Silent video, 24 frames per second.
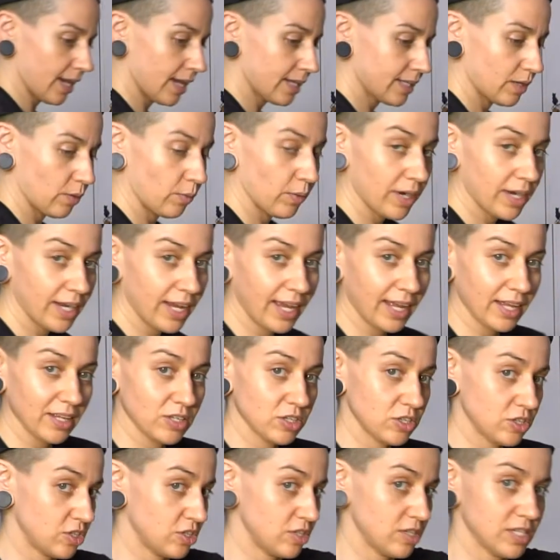and then we're gonna add
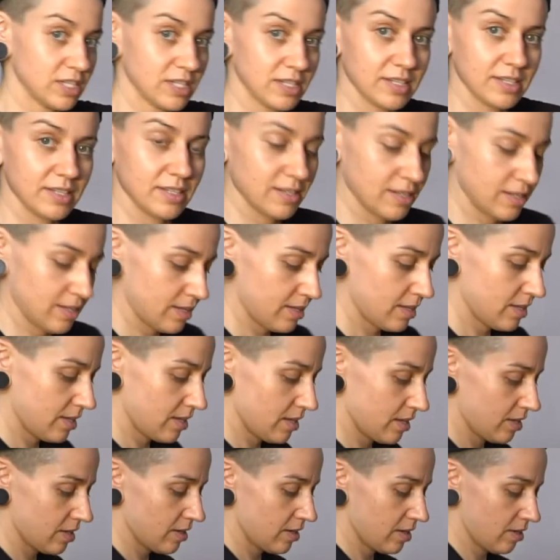just
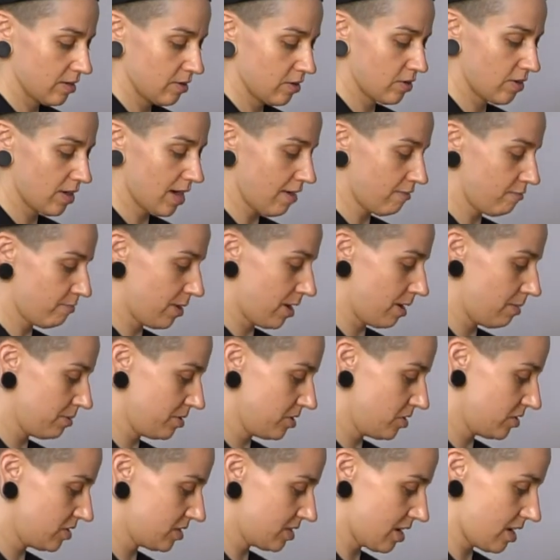Kraft
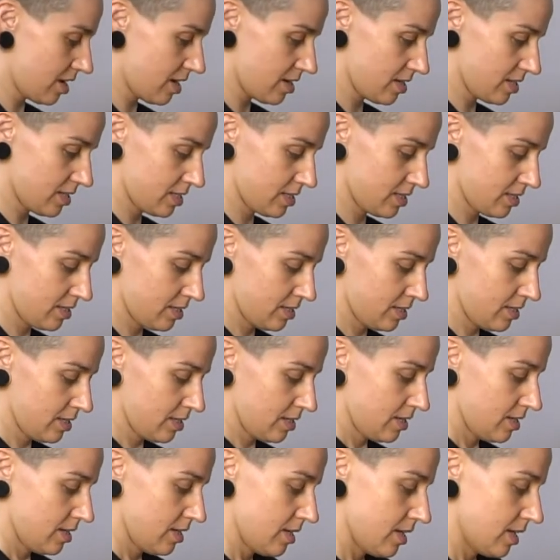barbecue sauce.
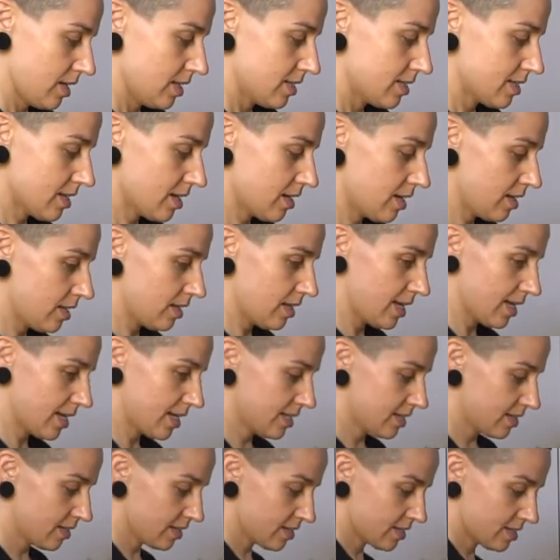That's all I
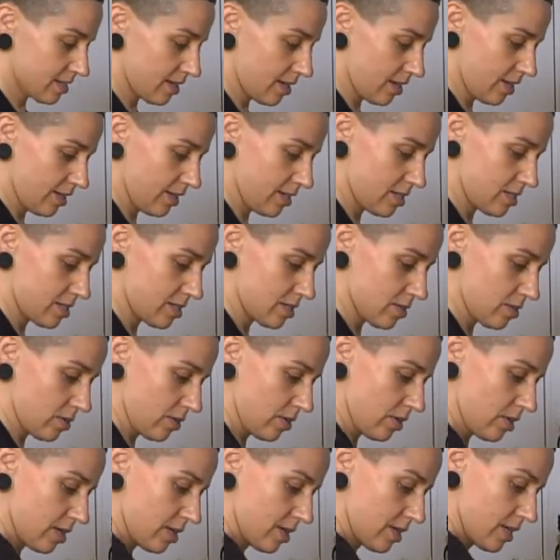saw in the
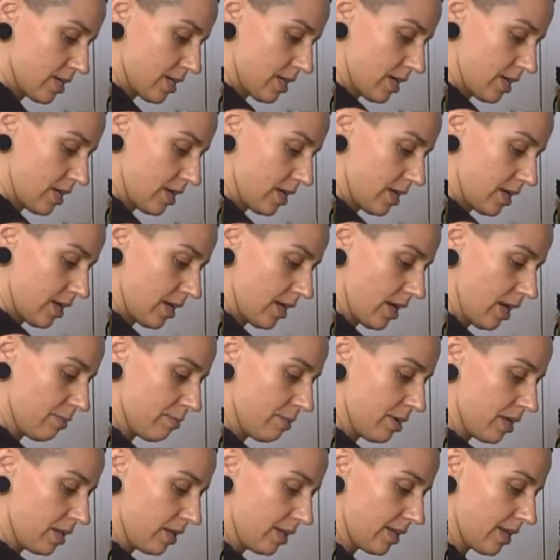store.
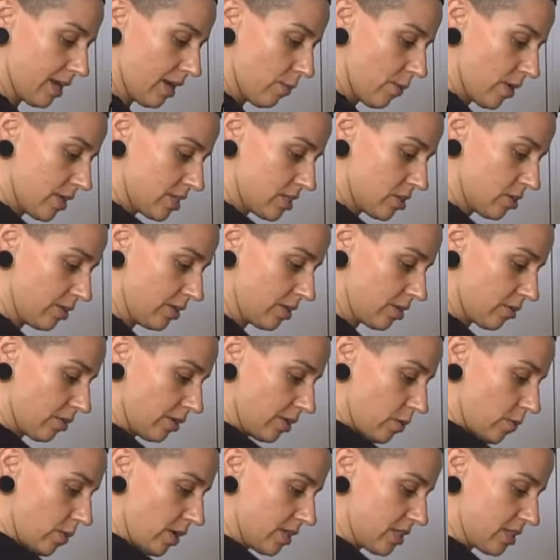Admittedly, I went to literally
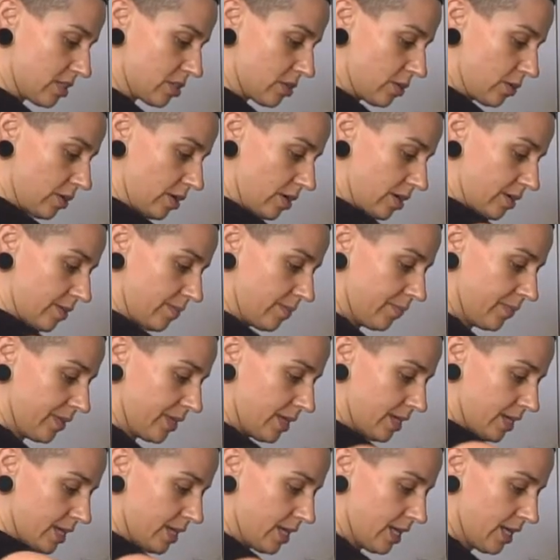1 store.
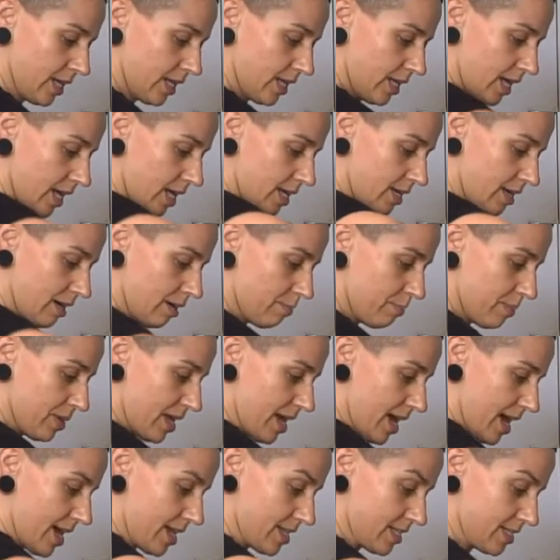Cannot be
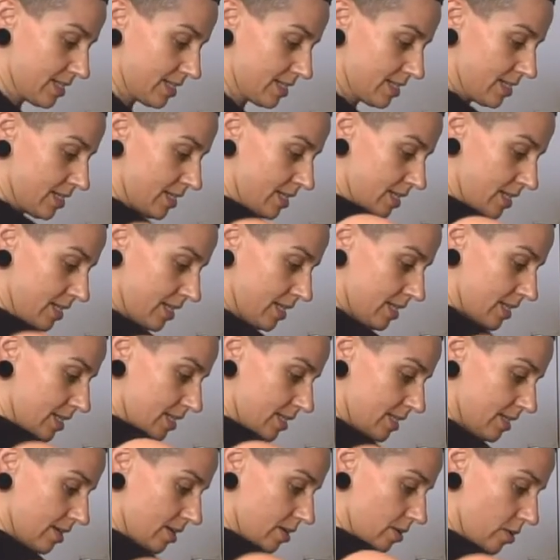asked
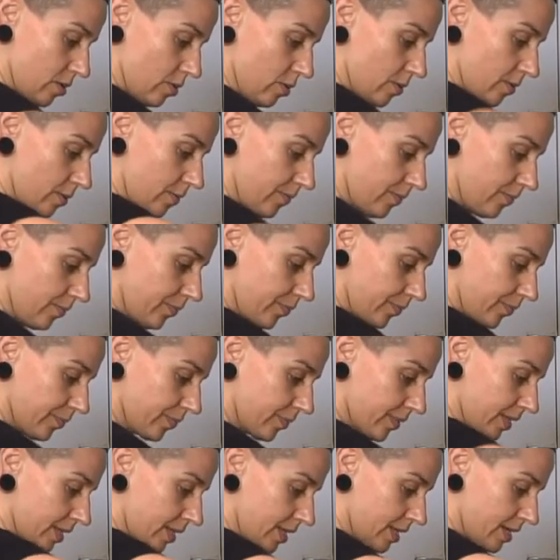to go
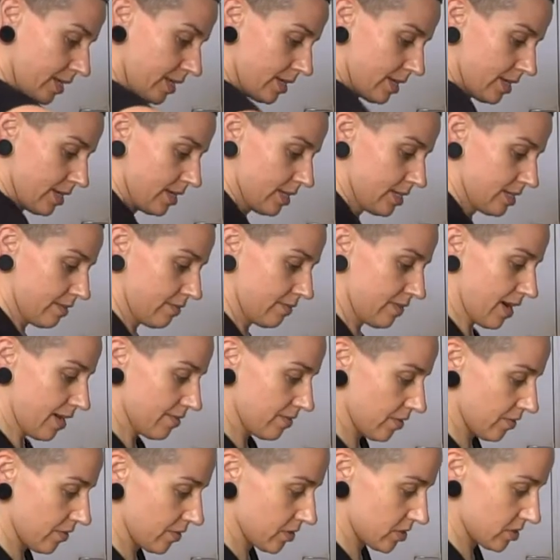to 5
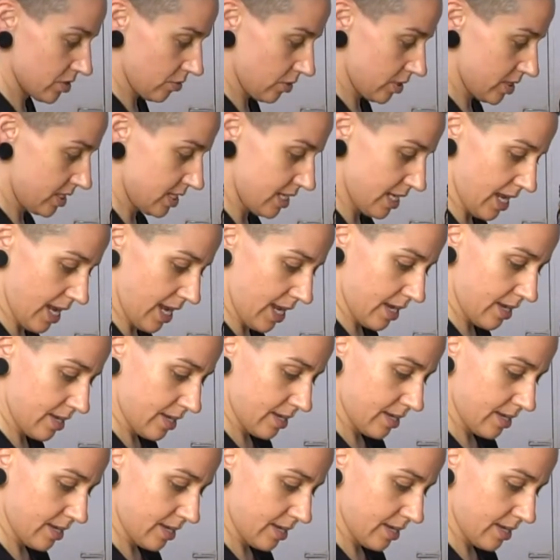different stores today.